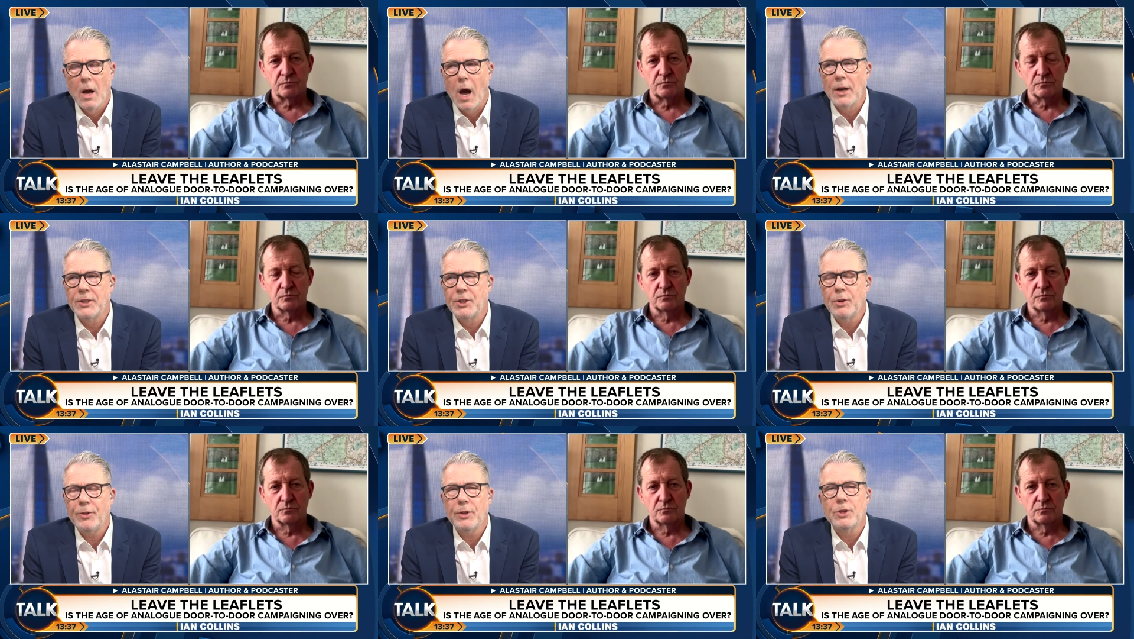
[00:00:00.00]
Speaker 1: And do
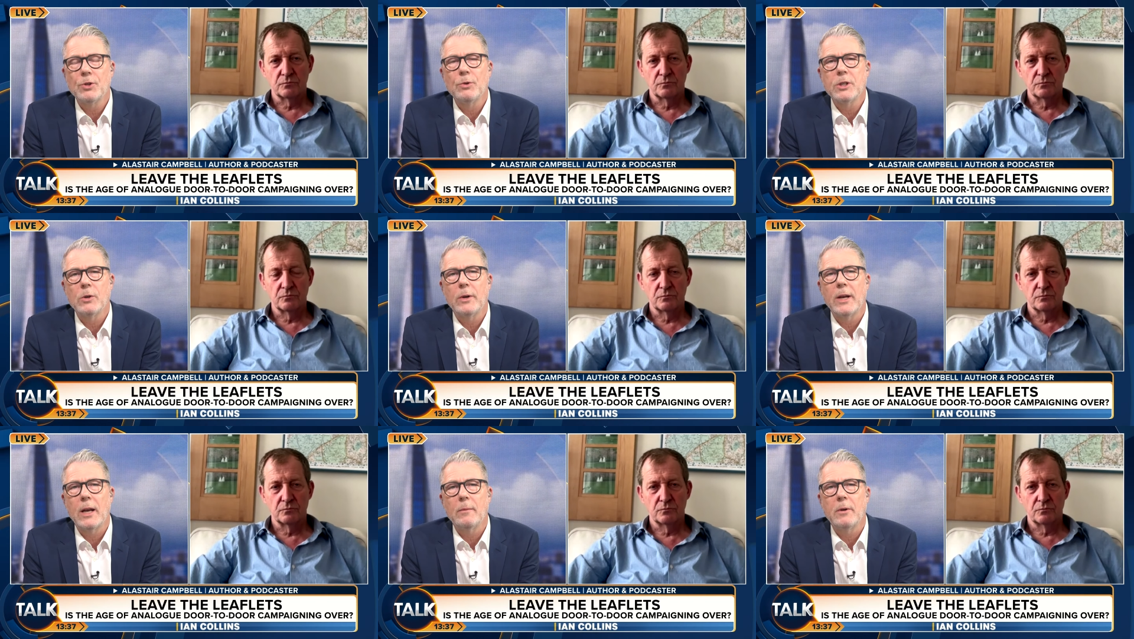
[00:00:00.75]
you think there's also an
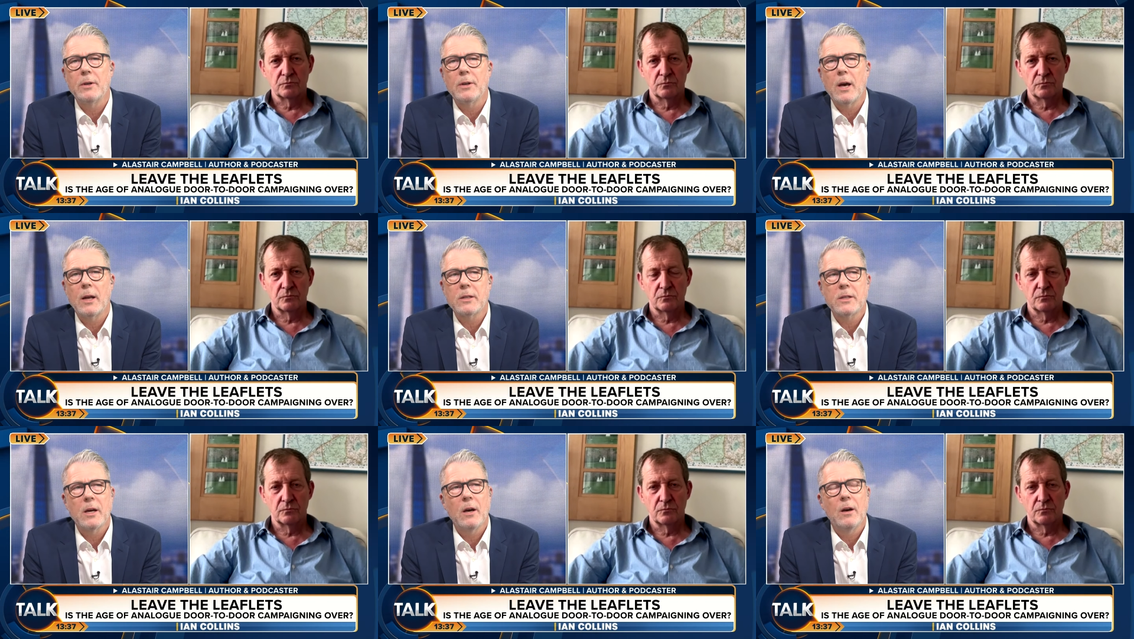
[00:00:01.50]
element,
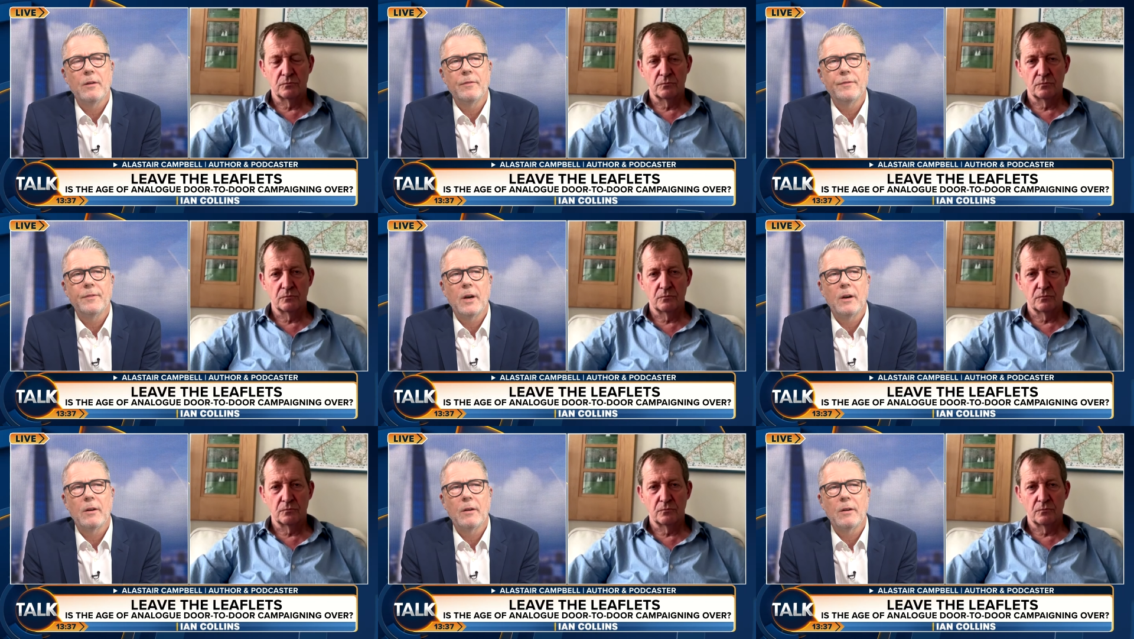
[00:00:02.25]
Alistair, of
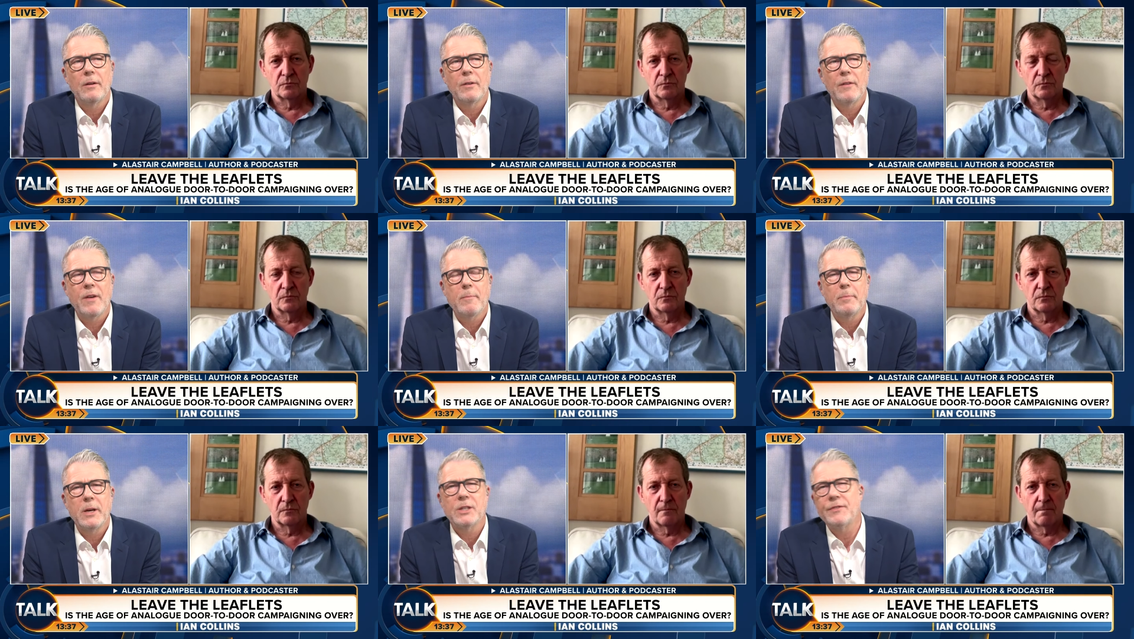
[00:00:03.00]

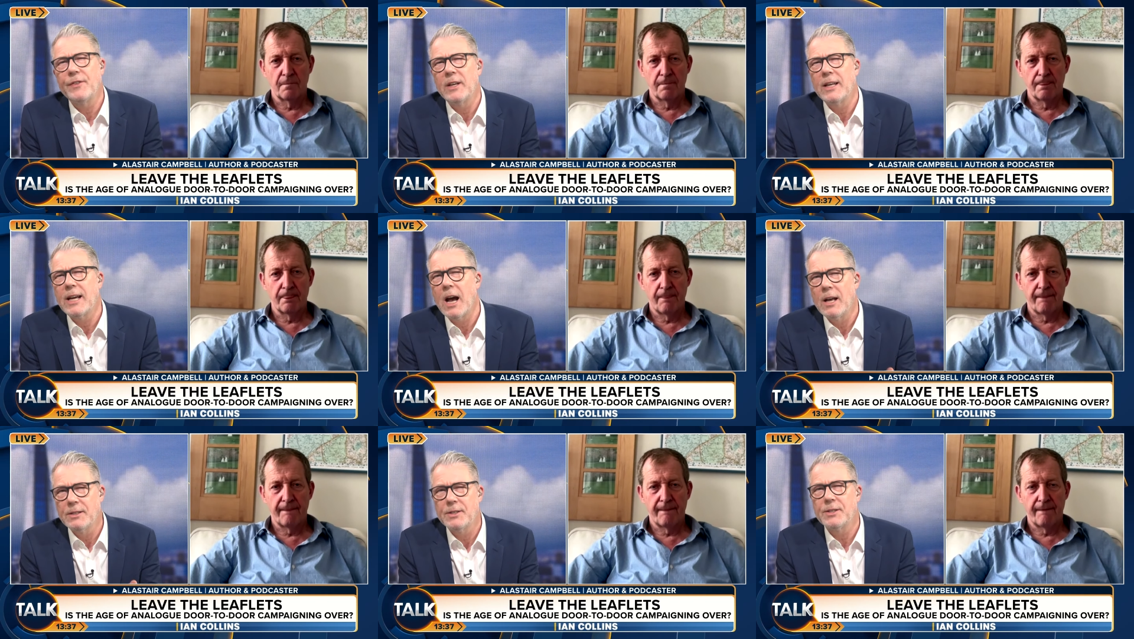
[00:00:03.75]
MPs feeling
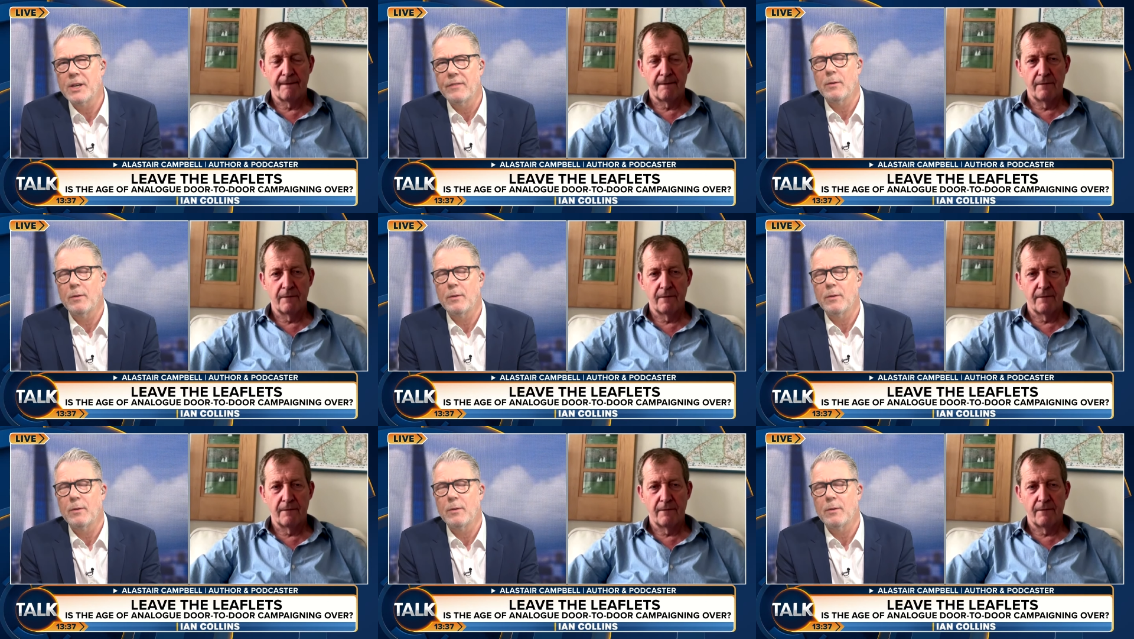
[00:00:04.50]
unsafe?